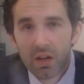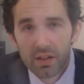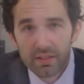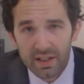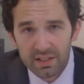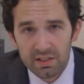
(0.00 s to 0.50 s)

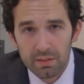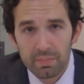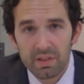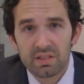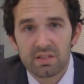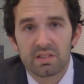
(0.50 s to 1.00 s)
Next
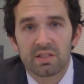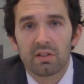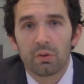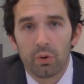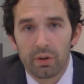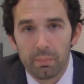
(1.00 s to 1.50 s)
up is the
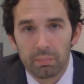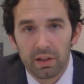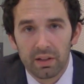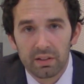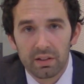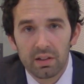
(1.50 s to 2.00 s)
silicone
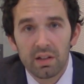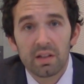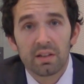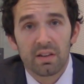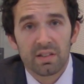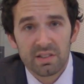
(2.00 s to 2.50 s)
implant.
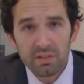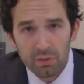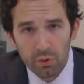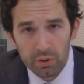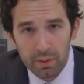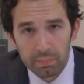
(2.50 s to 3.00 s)
Now, the
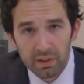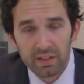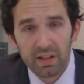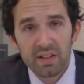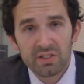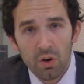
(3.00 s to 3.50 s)
silicone
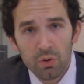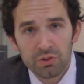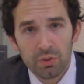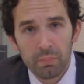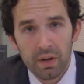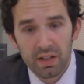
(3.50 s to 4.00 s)
implant is
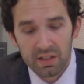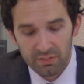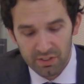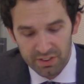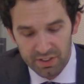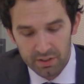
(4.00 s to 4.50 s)
also made of
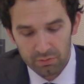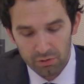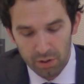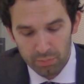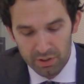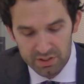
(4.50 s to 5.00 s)
a thin,
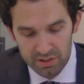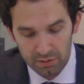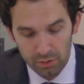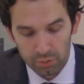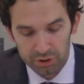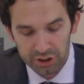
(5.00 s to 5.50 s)
rubbery
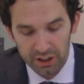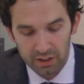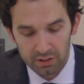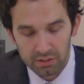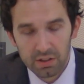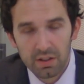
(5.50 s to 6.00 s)
silicone
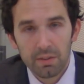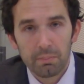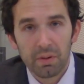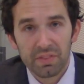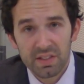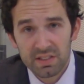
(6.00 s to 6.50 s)
shell,
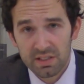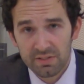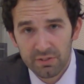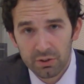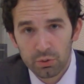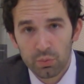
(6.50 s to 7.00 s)
but this is
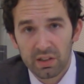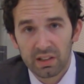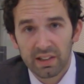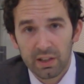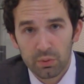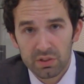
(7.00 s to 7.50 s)
filled with a
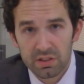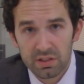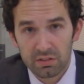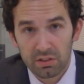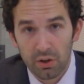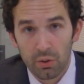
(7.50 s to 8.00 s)
liquid
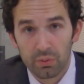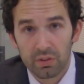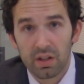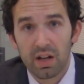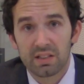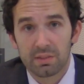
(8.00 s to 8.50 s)

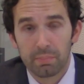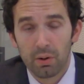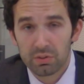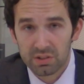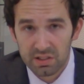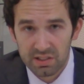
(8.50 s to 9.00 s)
silicone as
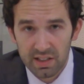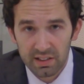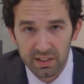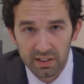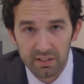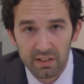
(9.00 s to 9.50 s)
opposed to
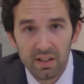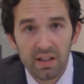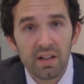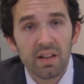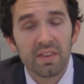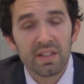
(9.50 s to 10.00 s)
saline.
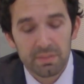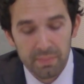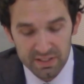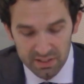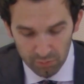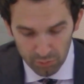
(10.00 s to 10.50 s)
This
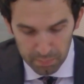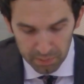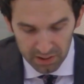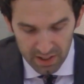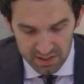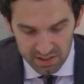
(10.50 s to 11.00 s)
makes it
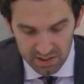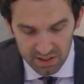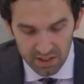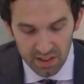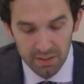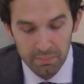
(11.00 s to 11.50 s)
ripple less,
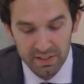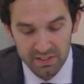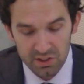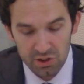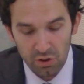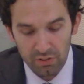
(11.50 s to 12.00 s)
it makes
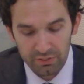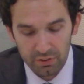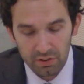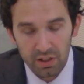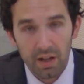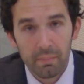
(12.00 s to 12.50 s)
it
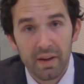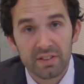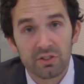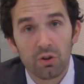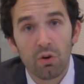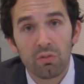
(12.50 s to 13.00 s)
softer, and
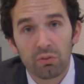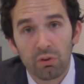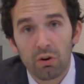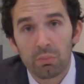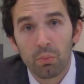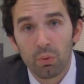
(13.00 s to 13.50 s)
makes it
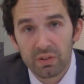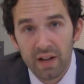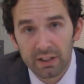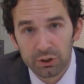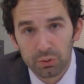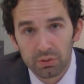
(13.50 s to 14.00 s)
overall more
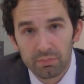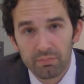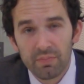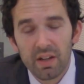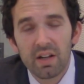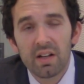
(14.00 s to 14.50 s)
natural.
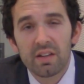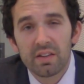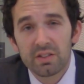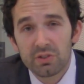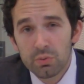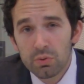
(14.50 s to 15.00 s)

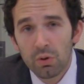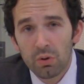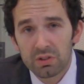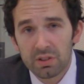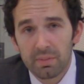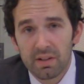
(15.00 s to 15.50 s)
These do
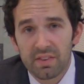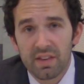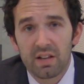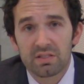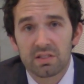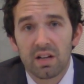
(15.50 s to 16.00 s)
cost about
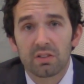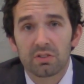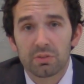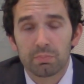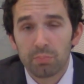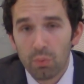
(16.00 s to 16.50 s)

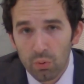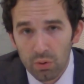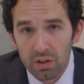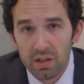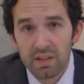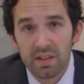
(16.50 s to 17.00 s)
$1,000
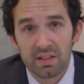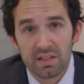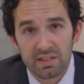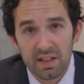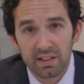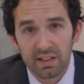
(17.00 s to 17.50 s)
more than the
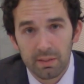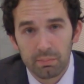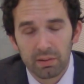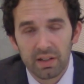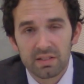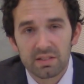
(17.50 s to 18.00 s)
saline
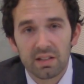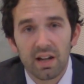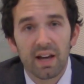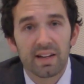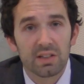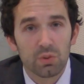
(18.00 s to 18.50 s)
implants,
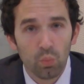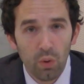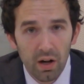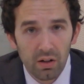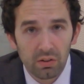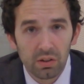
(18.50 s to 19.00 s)
and as
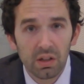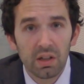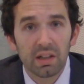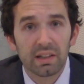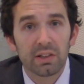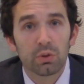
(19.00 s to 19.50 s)
well
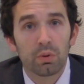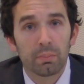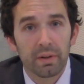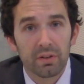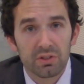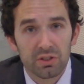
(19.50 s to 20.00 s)
lead to a
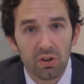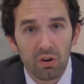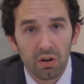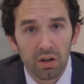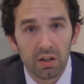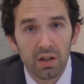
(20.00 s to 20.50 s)
bigger
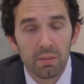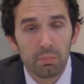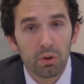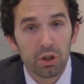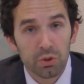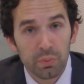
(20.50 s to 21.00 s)
scar
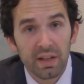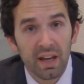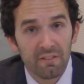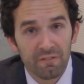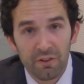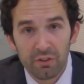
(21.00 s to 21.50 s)
because we
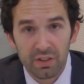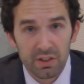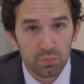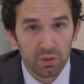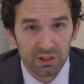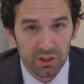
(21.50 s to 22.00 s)
can't fill
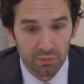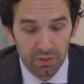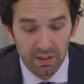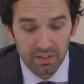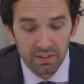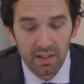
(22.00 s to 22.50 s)
these once they're
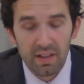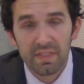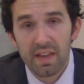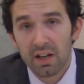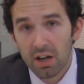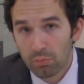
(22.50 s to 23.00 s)
in.
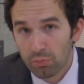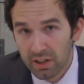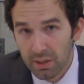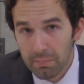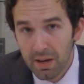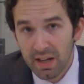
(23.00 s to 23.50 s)
They come
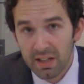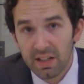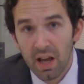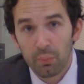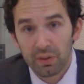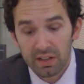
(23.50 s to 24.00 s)
ready-made
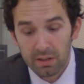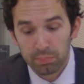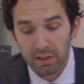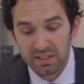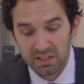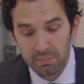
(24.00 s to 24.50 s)
and we need to
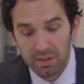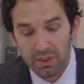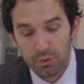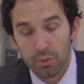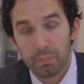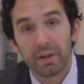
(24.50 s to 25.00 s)
place them in
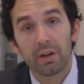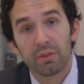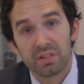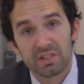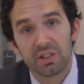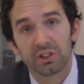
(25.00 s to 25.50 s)
through a bigger
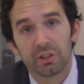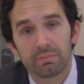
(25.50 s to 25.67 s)
incision.